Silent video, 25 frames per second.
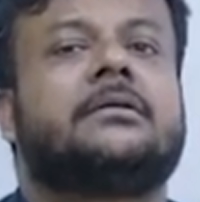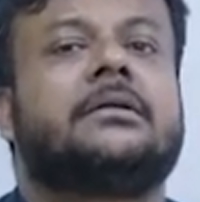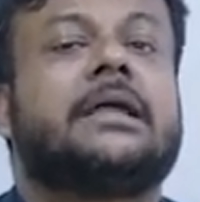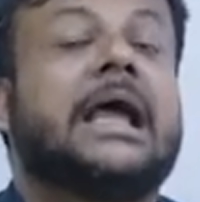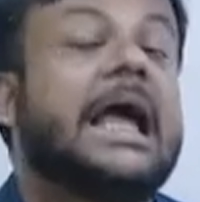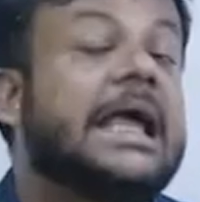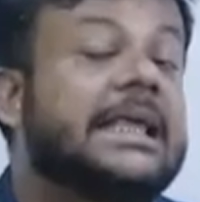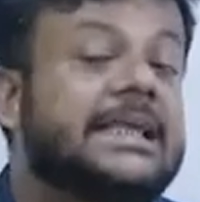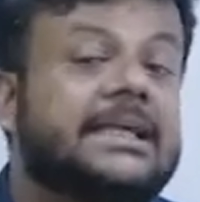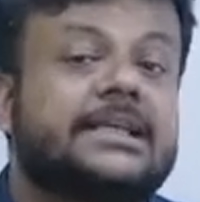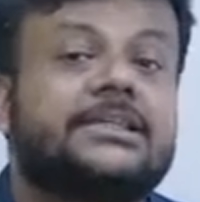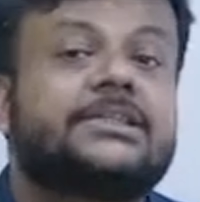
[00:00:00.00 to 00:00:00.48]

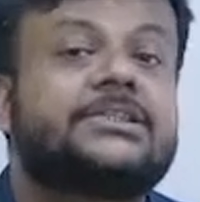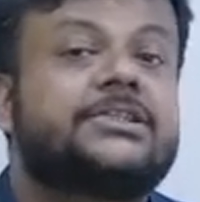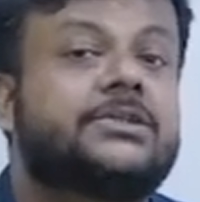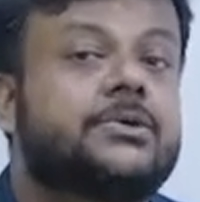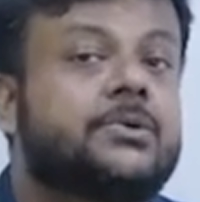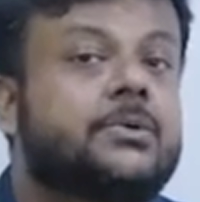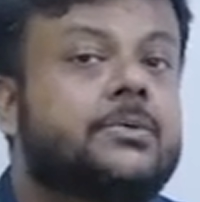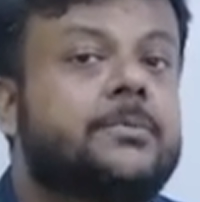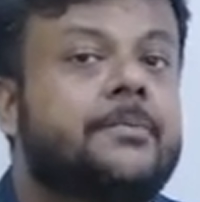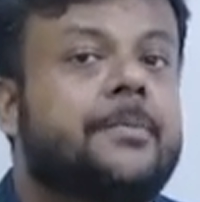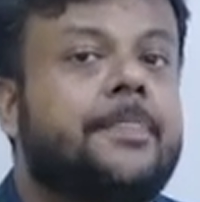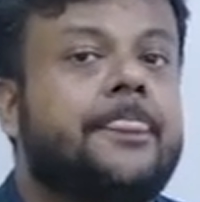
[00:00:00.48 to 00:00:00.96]
I guess
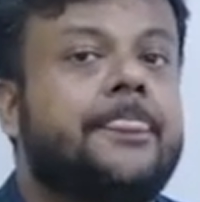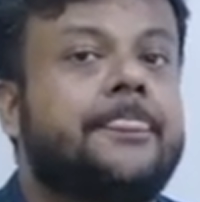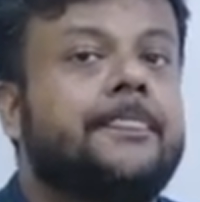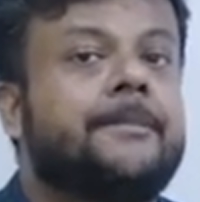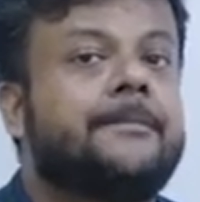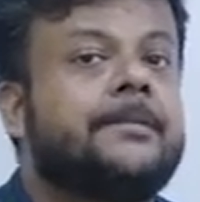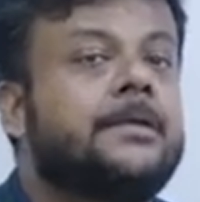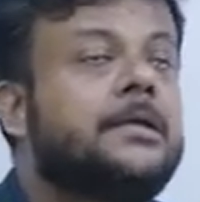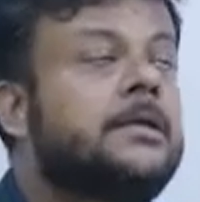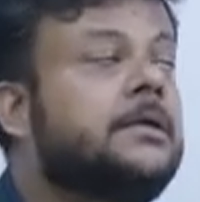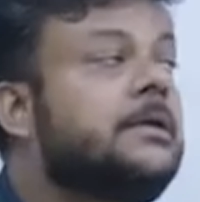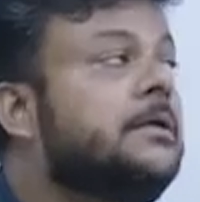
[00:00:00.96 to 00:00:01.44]
no.
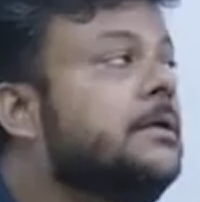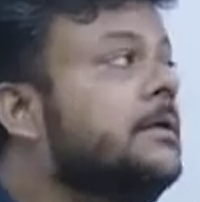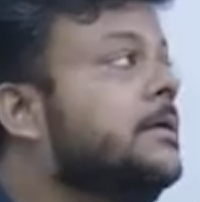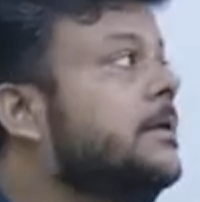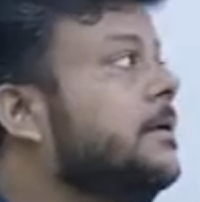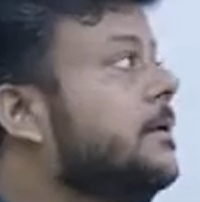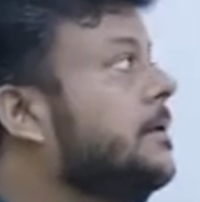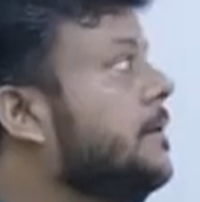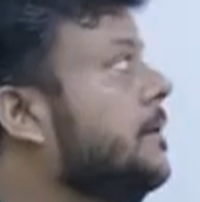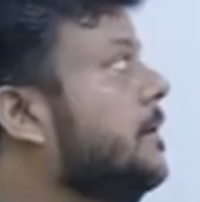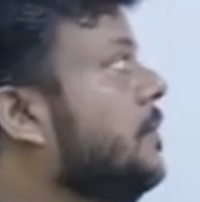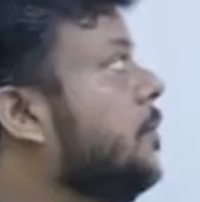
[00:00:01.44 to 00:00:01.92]

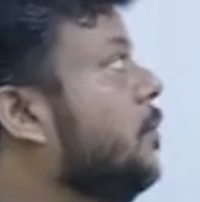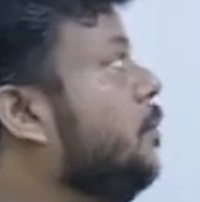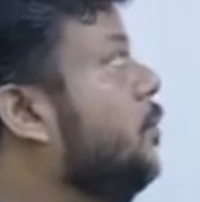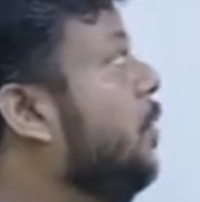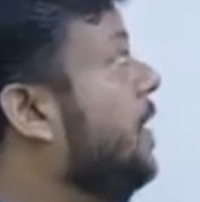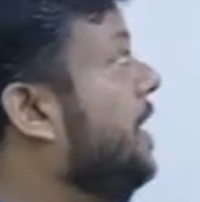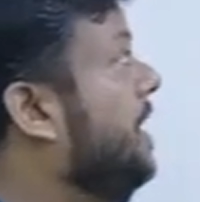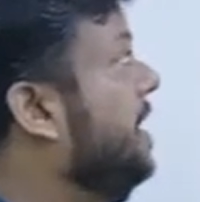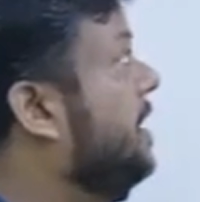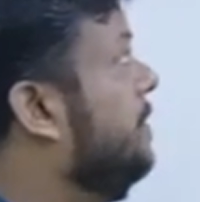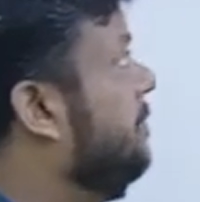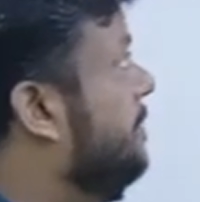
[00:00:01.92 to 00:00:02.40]

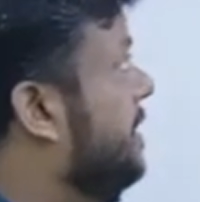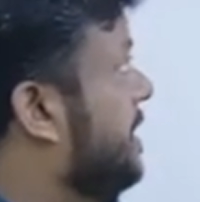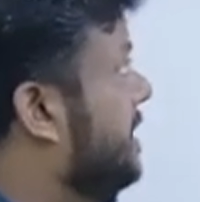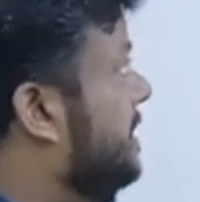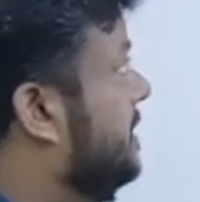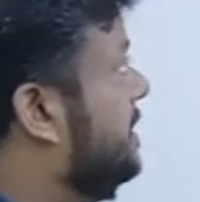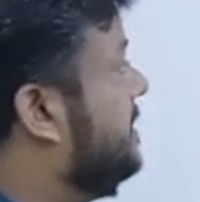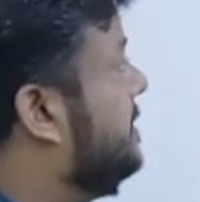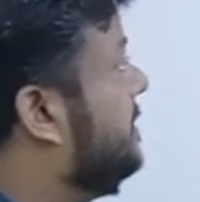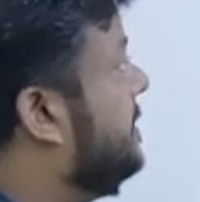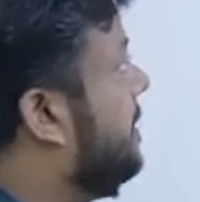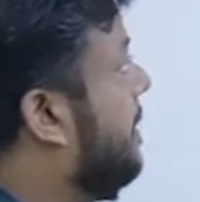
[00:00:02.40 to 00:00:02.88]
What it
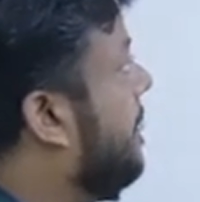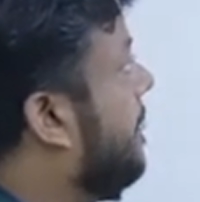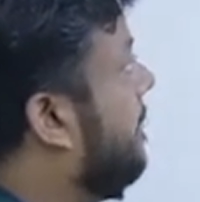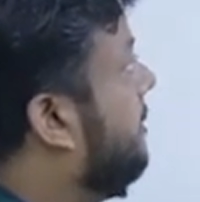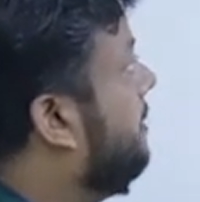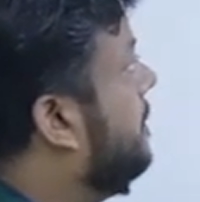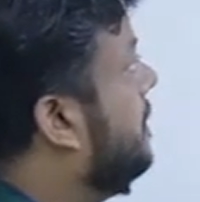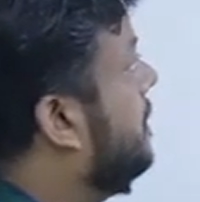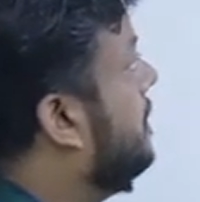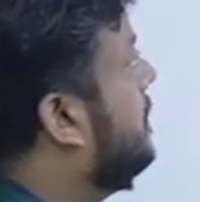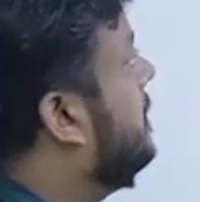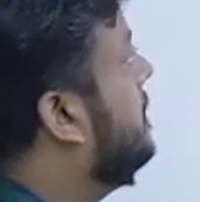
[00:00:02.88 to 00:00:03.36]
means?
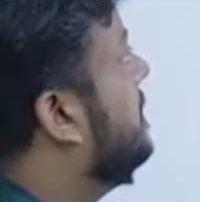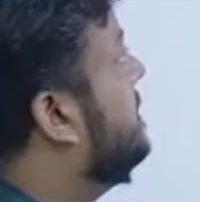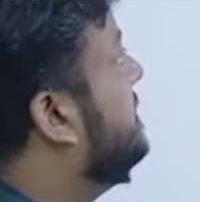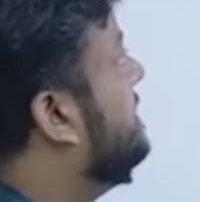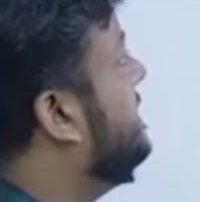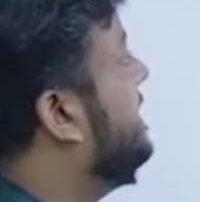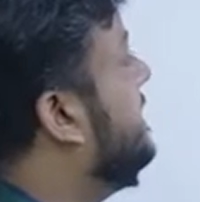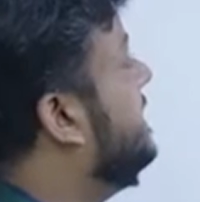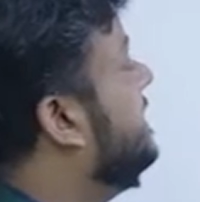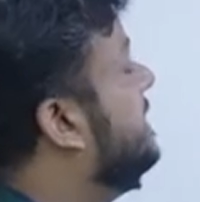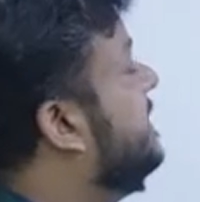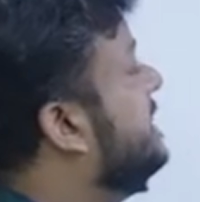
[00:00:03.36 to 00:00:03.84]

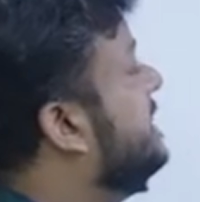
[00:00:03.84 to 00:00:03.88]
See, in